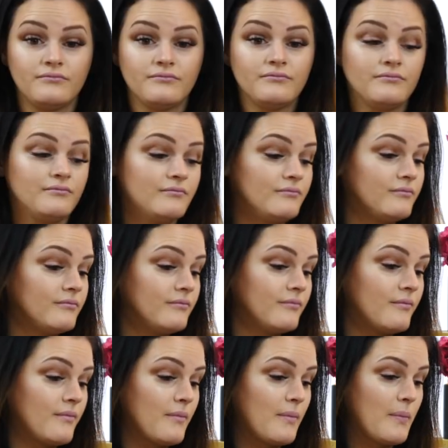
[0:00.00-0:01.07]

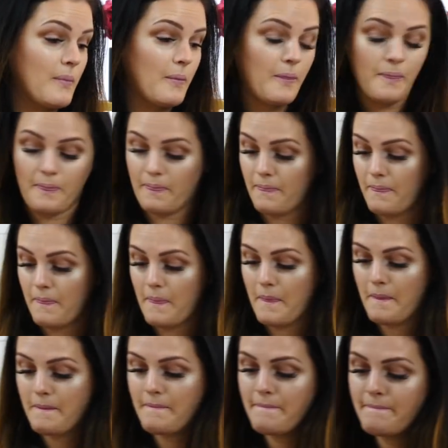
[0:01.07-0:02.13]

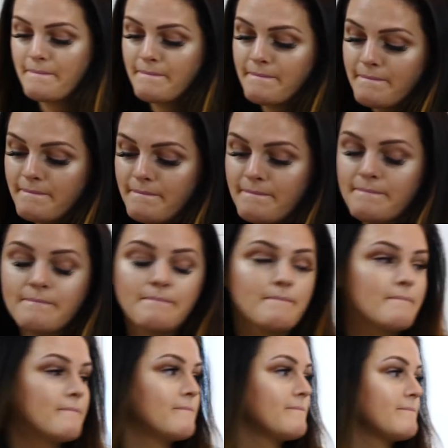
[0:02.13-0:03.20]

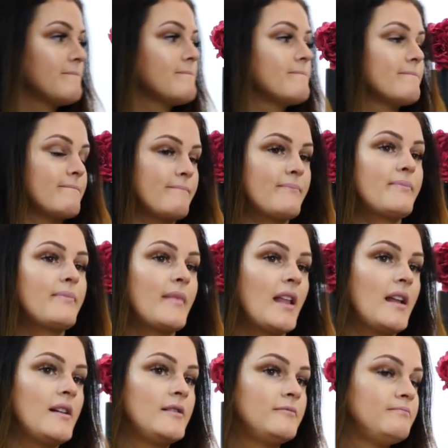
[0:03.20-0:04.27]

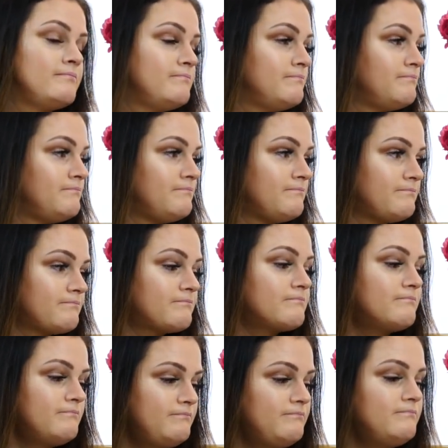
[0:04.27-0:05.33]

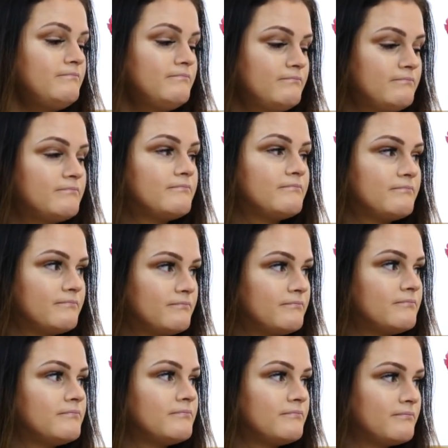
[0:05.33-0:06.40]

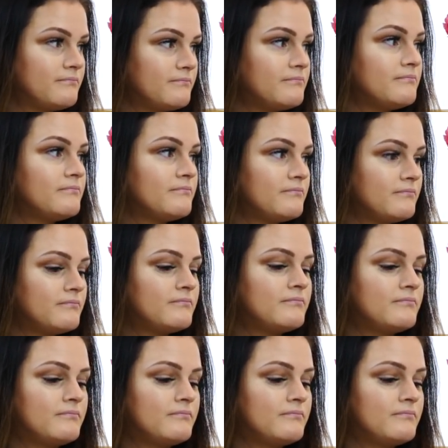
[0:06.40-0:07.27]
No words are spoken by the person on screen.